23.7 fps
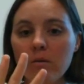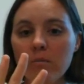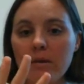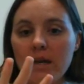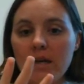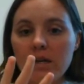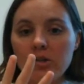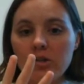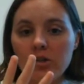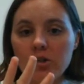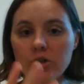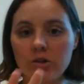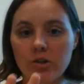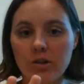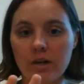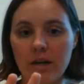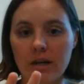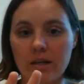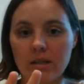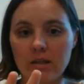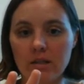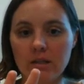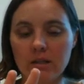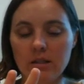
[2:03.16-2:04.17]
major
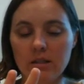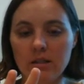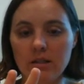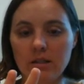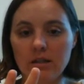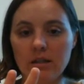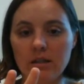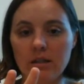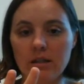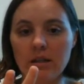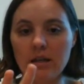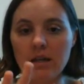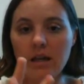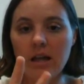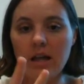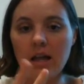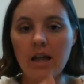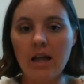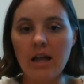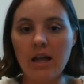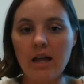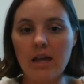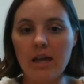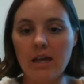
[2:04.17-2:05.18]
trends
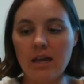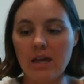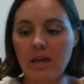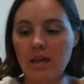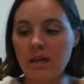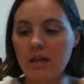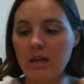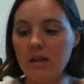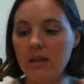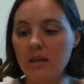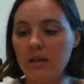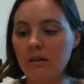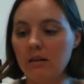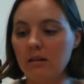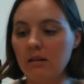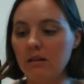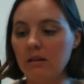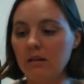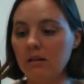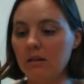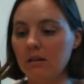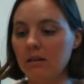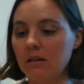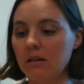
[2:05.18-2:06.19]

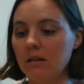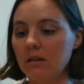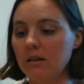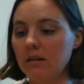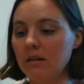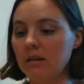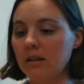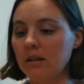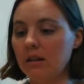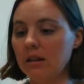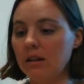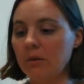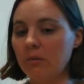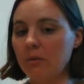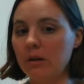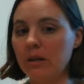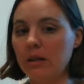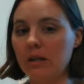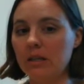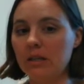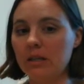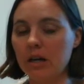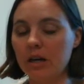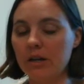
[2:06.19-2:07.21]
that we
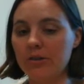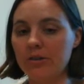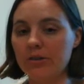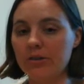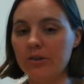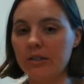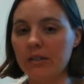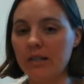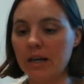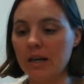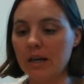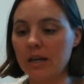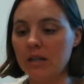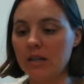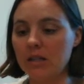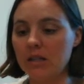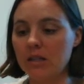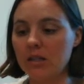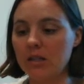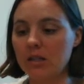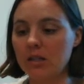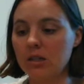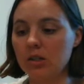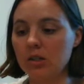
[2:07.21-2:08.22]
need to
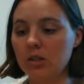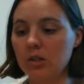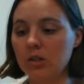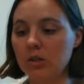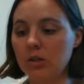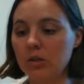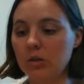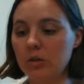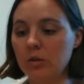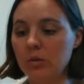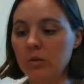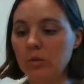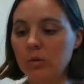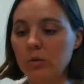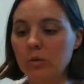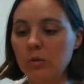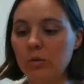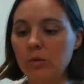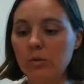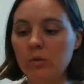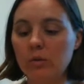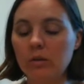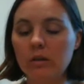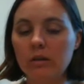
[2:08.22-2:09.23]
understand
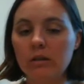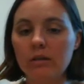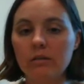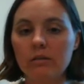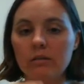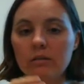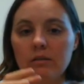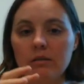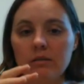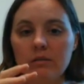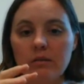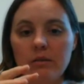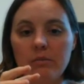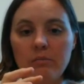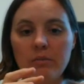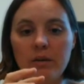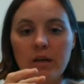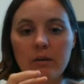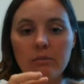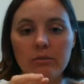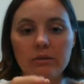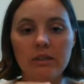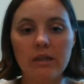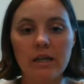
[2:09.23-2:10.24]
to
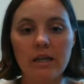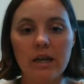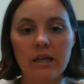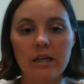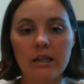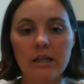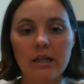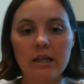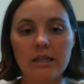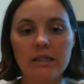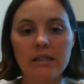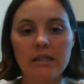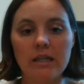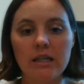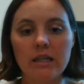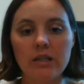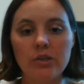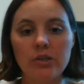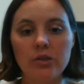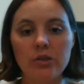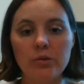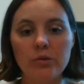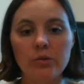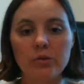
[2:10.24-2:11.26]
be able to analyze the
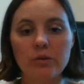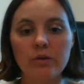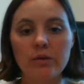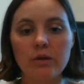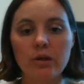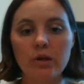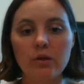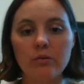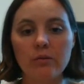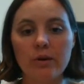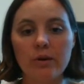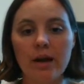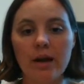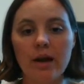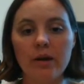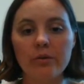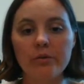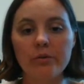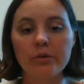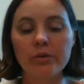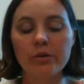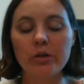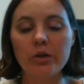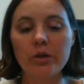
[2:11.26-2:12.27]
issues
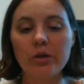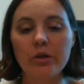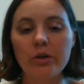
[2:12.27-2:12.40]
around